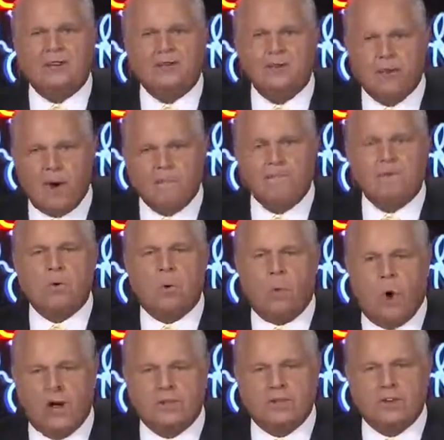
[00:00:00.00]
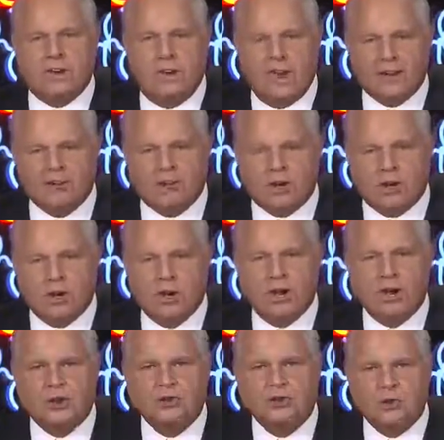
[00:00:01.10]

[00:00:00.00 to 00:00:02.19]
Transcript: And Trump won the election.